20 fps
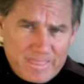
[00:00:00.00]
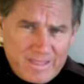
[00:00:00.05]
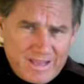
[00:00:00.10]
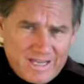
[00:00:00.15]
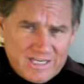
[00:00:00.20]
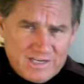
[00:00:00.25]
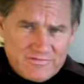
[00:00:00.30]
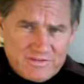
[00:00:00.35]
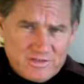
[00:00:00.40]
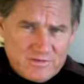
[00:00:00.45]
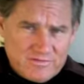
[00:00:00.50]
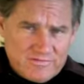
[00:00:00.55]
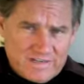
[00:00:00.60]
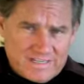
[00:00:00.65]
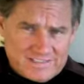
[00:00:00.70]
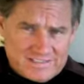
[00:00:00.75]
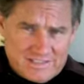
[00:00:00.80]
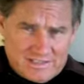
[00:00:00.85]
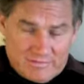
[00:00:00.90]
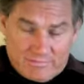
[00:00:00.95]
And if you
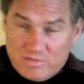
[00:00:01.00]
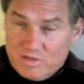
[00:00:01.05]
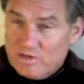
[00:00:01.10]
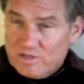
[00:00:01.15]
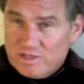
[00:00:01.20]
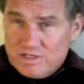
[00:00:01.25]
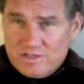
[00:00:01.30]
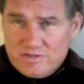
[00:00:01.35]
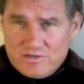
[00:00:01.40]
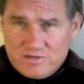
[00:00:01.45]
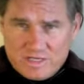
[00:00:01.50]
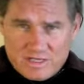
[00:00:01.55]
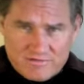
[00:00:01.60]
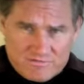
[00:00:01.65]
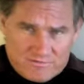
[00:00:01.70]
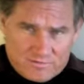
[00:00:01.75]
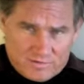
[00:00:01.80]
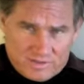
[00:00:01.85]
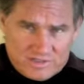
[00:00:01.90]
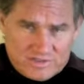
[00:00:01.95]
invested $1,000,000, you'd get
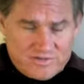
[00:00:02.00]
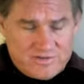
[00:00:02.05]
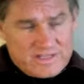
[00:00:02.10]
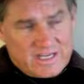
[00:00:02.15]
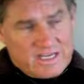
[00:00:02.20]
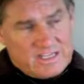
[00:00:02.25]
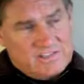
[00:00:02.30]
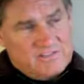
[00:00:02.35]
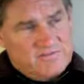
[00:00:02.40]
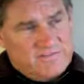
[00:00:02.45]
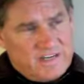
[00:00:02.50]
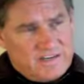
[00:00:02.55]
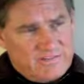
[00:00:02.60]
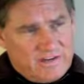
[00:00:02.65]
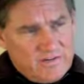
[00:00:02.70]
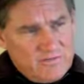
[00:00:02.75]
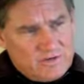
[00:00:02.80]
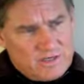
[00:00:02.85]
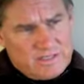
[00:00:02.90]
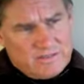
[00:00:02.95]

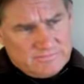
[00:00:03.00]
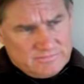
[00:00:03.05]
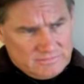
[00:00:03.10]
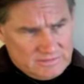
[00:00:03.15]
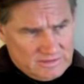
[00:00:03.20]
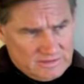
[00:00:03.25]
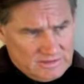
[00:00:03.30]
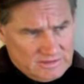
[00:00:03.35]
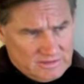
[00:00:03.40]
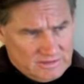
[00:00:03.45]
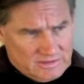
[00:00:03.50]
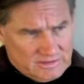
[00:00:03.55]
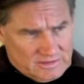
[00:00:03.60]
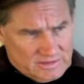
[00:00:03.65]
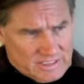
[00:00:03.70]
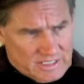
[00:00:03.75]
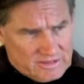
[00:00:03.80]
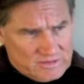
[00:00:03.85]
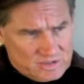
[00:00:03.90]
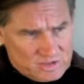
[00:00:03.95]
$42,500.
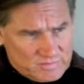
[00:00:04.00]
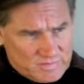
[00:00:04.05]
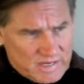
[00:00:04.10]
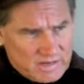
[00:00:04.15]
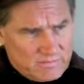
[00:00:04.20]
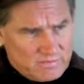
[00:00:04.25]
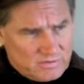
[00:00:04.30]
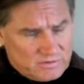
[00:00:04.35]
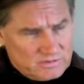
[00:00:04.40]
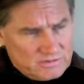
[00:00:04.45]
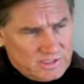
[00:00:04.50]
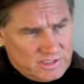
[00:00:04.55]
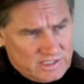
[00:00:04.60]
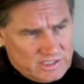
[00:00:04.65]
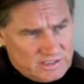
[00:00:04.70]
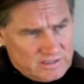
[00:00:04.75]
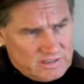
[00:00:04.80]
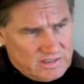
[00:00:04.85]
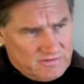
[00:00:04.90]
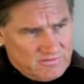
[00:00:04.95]
And there's people that
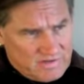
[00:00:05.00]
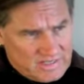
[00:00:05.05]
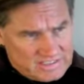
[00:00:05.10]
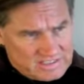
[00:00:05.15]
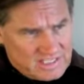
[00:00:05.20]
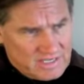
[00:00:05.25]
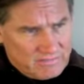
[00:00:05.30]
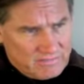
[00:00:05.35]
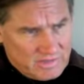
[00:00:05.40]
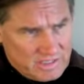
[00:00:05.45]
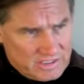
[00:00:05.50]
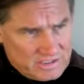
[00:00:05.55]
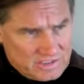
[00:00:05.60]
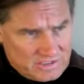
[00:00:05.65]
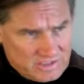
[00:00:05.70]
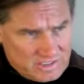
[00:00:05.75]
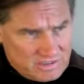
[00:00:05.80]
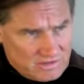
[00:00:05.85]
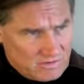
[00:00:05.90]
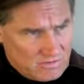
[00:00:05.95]
invest that much,
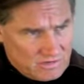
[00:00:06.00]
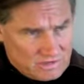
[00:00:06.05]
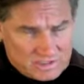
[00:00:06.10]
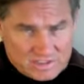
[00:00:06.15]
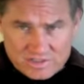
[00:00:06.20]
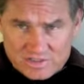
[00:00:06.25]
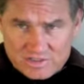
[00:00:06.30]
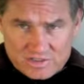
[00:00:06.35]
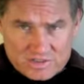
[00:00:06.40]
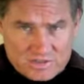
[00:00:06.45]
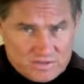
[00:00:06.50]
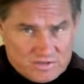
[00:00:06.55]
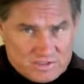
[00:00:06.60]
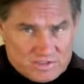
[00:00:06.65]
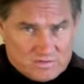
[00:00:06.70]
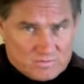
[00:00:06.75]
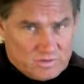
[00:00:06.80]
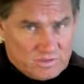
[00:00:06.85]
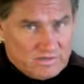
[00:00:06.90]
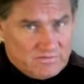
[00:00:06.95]
and then, of course,
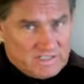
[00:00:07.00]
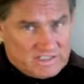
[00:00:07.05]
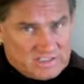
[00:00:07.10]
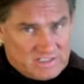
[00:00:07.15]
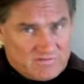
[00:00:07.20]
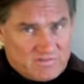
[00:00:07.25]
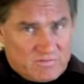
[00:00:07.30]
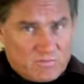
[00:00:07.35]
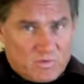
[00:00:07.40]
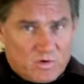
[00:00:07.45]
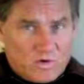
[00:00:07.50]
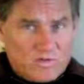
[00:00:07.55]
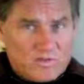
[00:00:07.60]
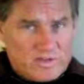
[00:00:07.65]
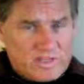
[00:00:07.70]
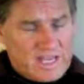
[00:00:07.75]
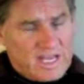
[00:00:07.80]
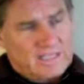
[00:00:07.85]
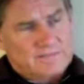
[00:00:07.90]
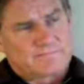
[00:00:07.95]
institutions will invest even more than
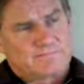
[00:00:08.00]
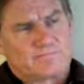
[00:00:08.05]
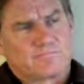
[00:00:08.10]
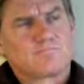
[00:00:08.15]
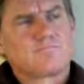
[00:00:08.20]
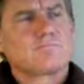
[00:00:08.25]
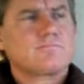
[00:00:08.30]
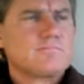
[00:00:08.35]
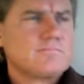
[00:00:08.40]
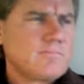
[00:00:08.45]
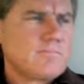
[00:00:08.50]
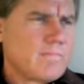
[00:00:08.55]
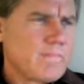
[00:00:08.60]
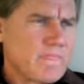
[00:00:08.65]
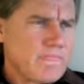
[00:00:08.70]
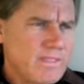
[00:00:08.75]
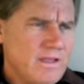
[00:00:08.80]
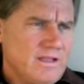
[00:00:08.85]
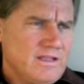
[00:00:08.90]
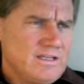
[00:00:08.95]
that.
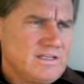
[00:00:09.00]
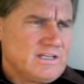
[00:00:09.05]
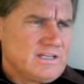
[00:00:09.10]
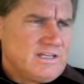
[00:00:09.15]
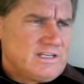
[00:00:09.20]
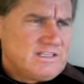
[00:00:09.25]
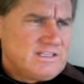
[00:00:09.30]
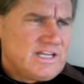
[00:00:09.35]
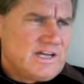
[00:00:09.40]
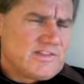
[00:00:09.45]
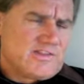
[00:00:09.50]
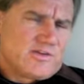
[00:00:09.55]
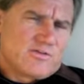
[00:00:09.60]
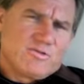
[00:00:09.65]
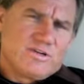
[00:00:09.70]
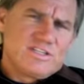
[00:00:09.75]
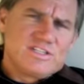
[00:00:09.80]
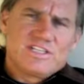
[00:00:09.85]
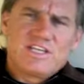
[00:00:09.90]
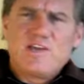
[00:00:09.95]
Now, the
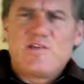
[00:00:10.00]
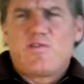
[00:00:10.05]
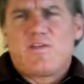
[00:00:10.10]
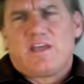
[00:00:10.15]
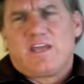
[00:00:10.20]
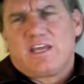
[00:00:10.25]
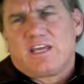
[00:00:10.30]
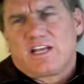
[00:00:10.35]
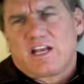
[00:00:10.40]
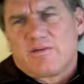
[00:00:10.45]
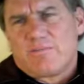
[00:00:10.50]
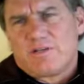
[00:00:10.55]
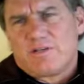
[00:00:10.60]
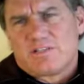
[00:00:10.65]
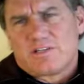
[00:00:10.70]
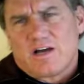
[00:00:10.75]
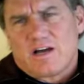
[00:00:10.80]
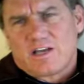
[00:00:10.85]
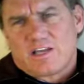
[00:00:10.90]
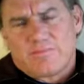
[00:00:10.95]
risky thing, and I've been
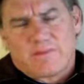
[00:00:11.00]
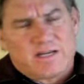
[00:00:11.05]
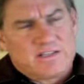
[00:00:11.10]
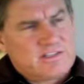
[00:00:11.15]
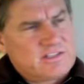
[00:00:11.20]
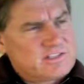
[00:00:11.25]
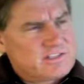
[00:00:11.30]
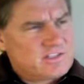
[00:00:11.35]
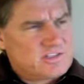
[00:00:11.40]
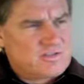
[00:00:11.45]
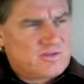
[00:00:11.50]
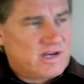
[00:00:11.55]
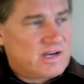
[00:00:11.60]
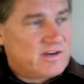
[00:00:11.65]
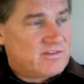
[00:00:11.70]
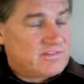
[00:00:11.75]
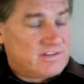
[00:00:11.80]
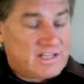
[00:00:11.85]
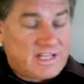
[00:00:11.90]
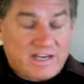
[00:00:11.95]
talking about this as a trade
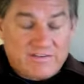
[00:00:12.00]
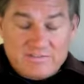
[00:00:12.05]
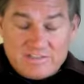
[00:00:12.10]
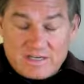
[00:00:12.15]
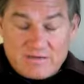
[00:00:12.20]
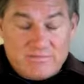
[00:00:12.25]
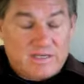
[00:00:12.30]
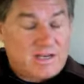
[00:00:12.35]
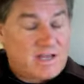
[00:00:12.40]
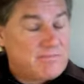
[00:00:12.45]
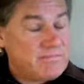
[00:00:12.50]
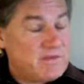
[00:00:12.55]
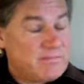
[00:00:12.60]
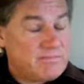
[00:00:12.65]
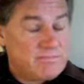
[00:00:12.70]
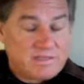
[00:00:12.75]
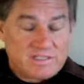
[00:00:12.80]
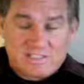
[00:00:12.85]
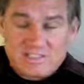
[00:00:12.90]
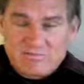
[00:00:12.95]
of a lifetime, and I've been
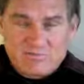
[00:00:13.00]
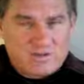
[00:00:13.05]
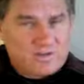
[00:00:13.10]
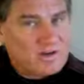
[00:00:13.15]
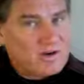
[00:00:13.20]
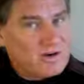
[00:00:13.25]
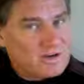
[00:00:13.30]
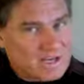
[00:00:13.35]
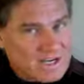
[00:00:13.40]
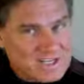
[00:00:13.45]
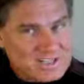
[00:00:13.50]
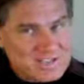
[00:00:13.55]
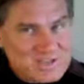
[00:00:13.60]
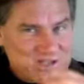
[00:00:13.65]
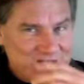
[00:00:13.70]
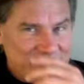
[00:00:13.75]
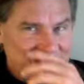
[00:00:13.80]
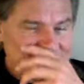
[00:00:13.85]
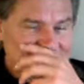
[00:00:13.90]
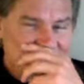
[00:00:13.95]
busy with all kinds of
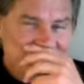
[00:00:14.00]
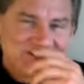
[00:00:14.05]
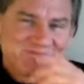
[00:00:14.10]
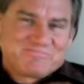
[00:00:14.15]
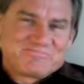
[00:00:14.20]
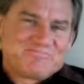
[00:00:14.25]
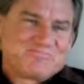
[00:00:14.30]
things.